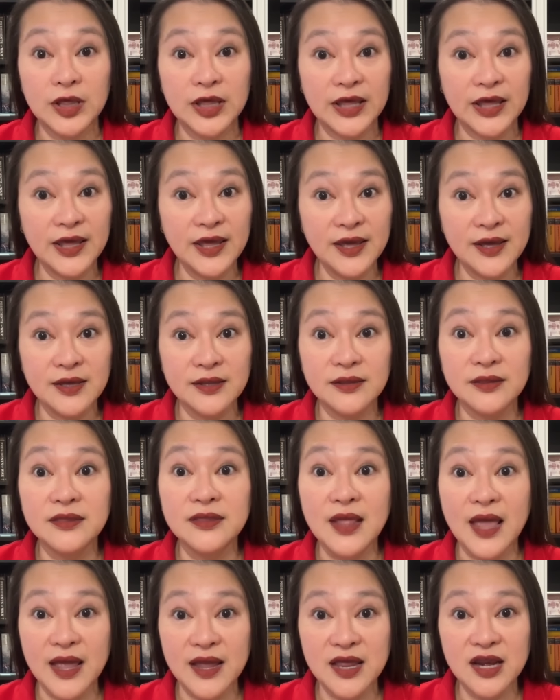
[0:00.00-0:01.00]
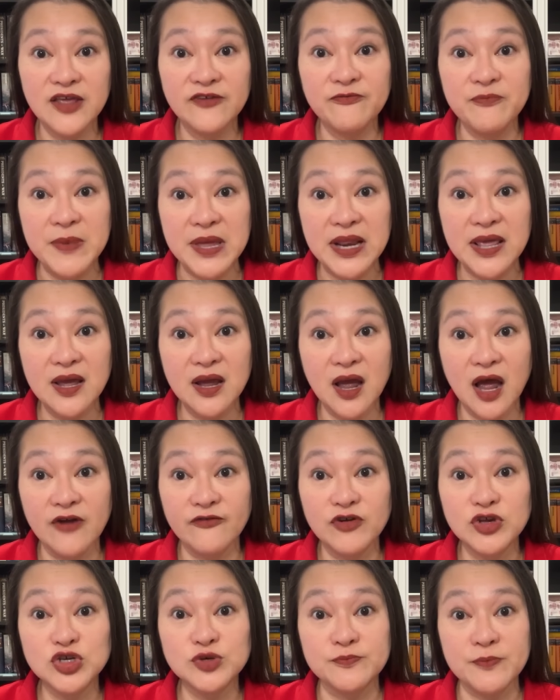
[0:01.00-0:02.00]
And negative media
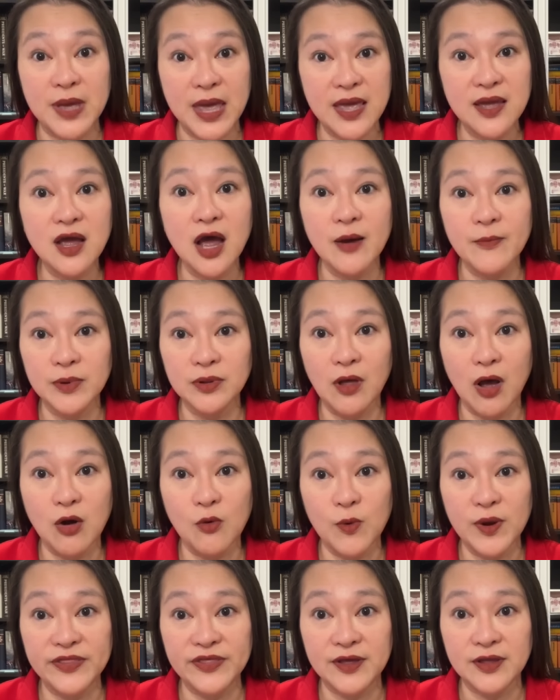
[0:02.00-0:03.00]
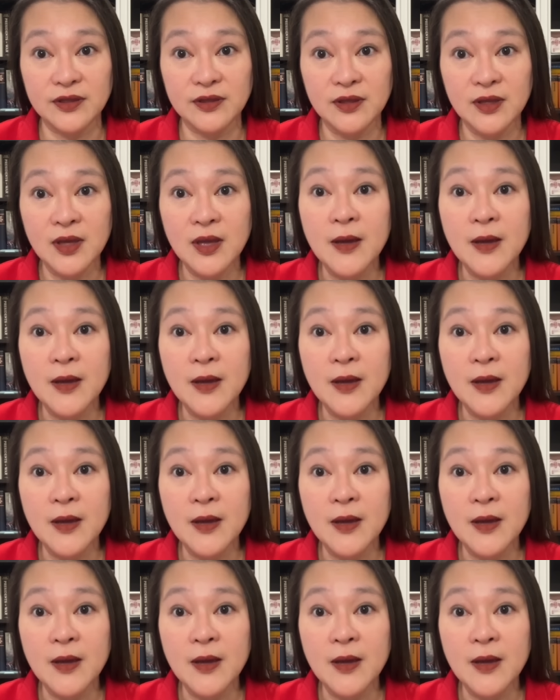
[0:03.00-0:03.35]
coverage may come along with it.